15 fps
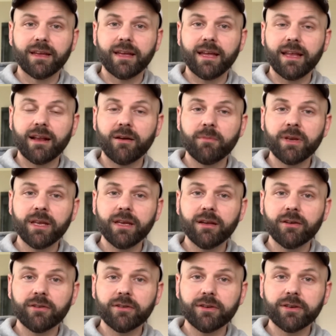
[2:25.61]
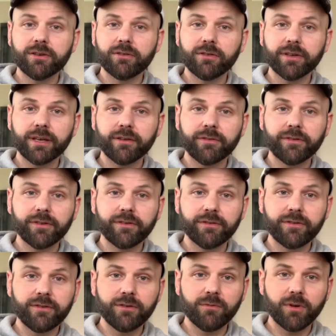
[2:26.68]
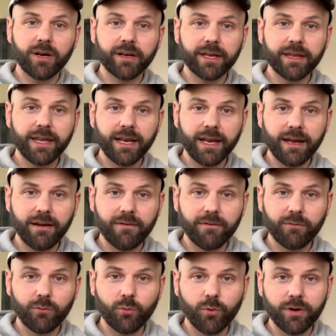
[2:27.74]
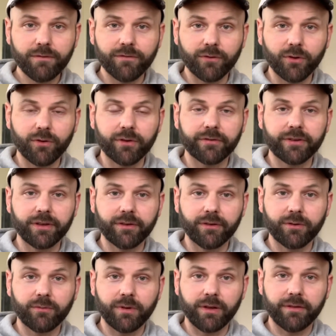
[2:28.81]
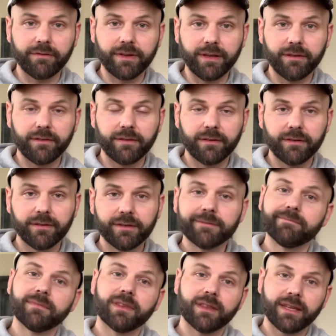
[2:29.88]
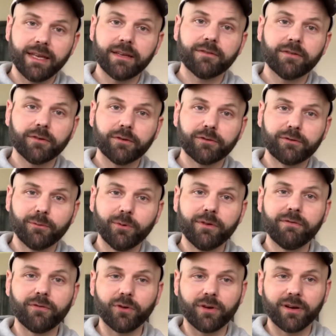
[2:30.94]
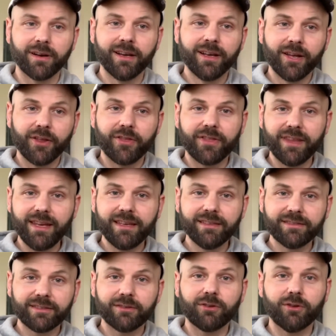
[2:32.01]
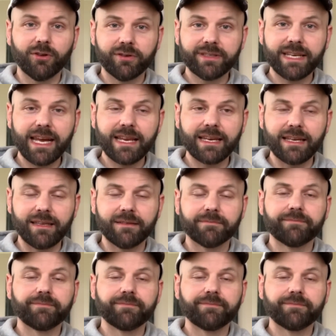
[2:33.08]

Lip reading: And how many 100-year-old houses do you walk in that have wood floors and look relevant? The answer is the wood floor. These look dated.